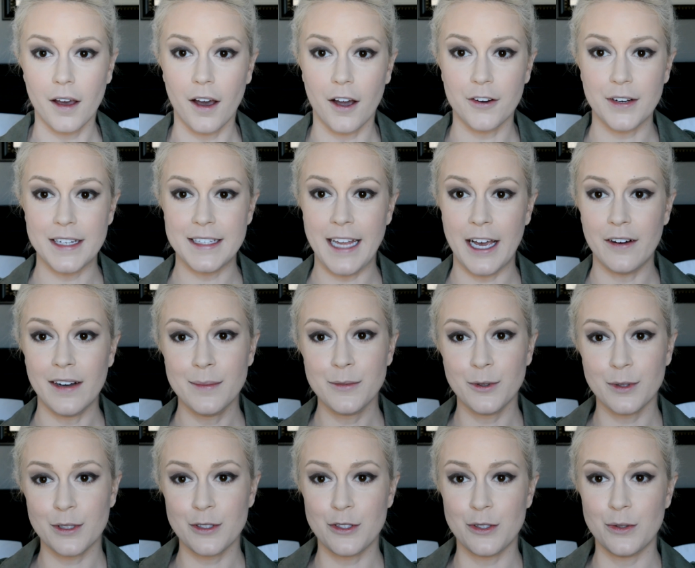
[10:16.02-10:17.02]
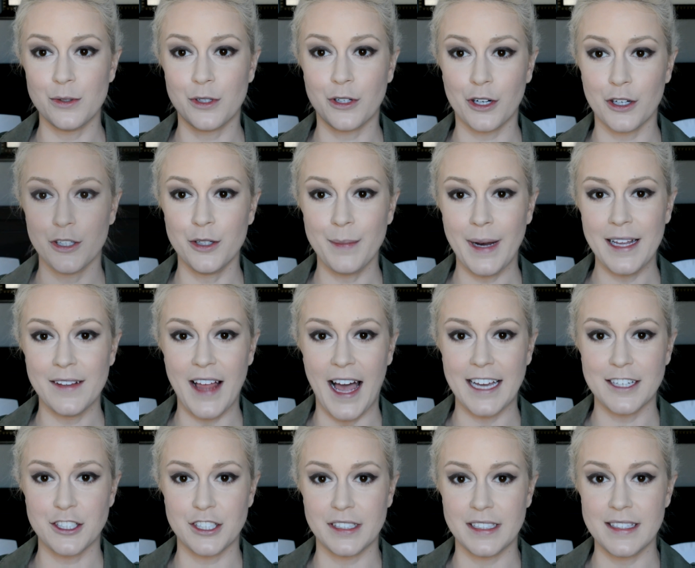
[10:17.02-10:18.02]
Alright, now I'm going to curl my
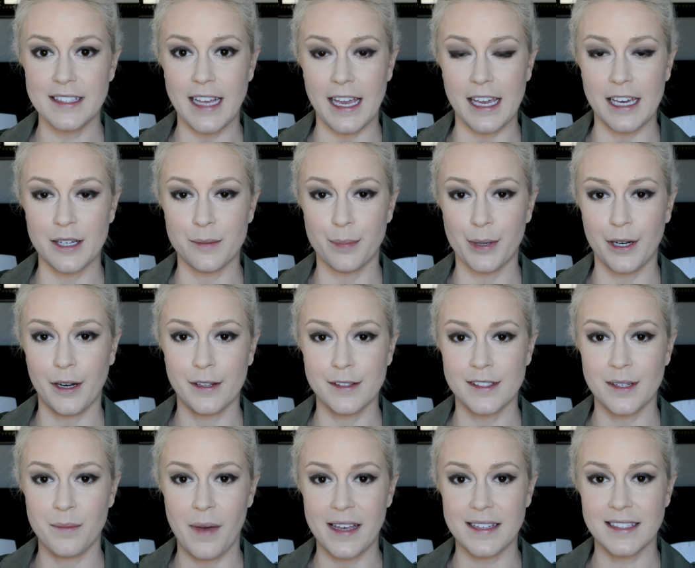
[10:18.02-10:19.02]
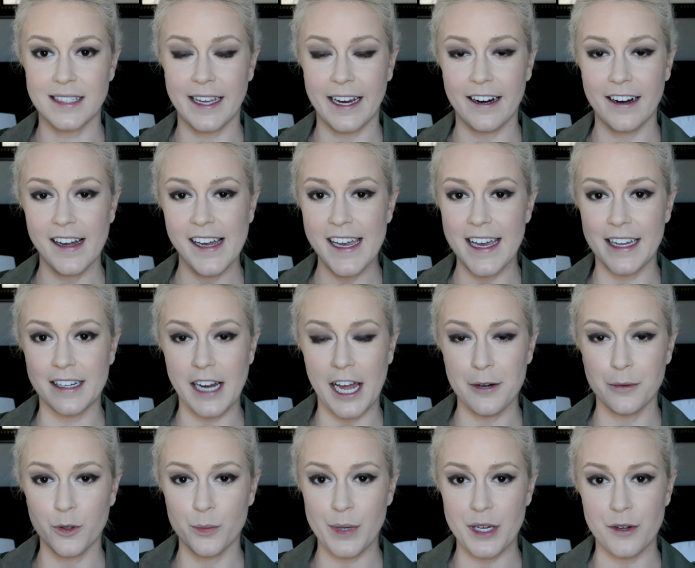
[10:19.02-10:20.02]
lashes and put on some mascara, and
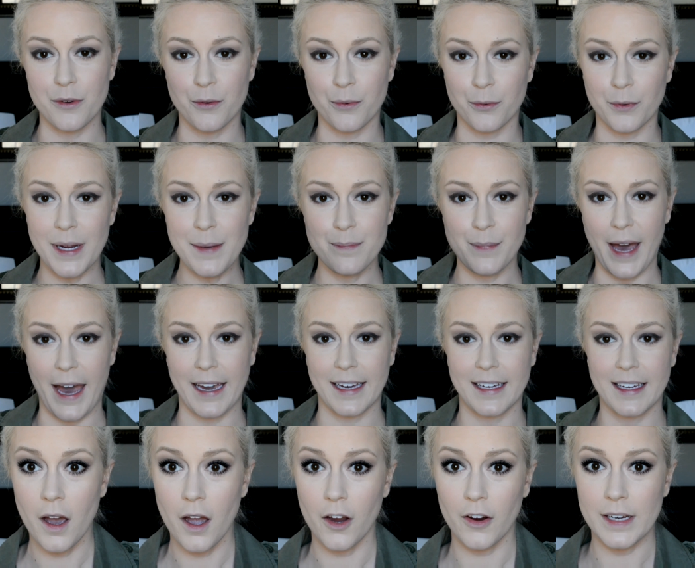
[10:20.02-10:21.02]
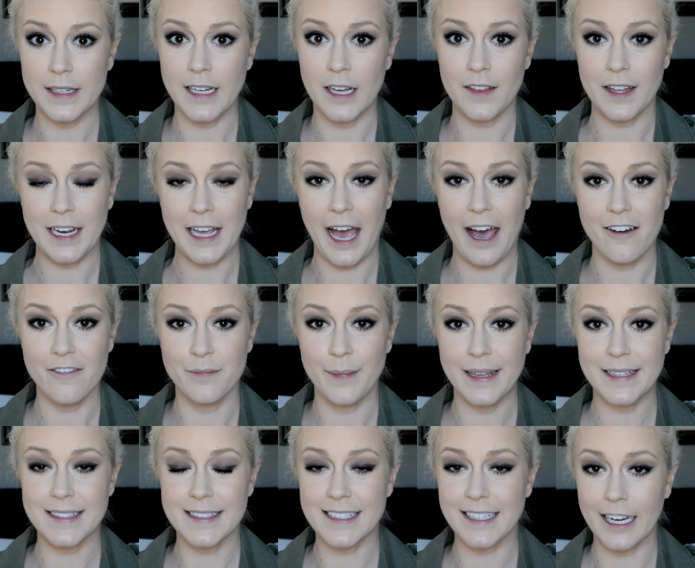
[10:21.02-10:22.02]
I will be right back. Alright, now that I have
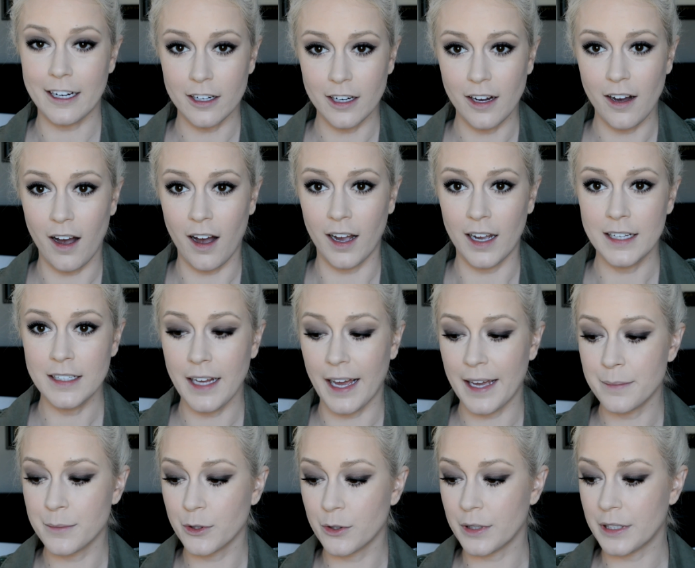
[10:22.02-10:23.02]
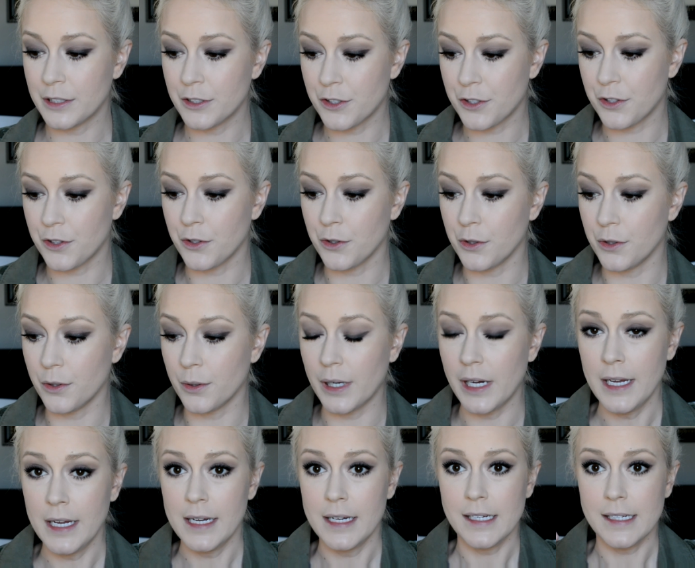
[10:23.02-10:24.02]
mascara on, I'm going to
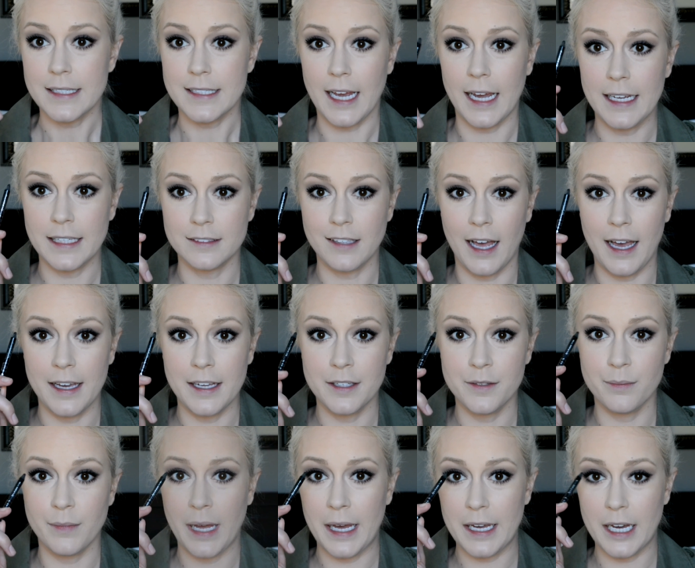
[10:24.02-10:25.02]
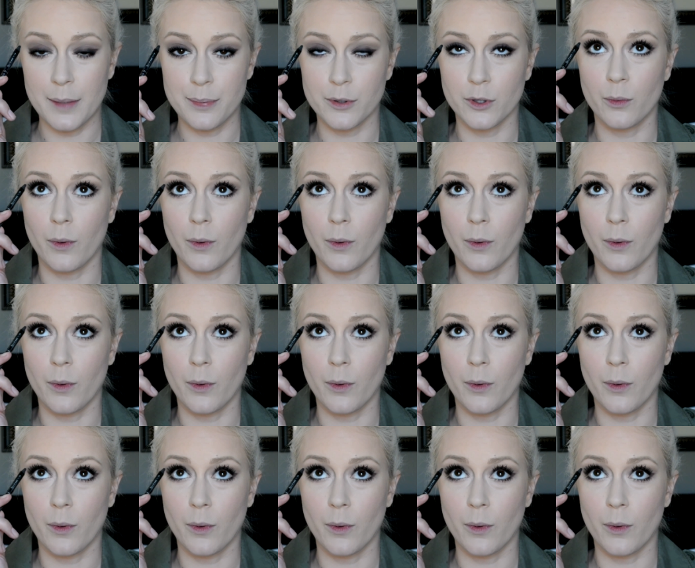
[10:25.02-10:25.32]
tightline my upper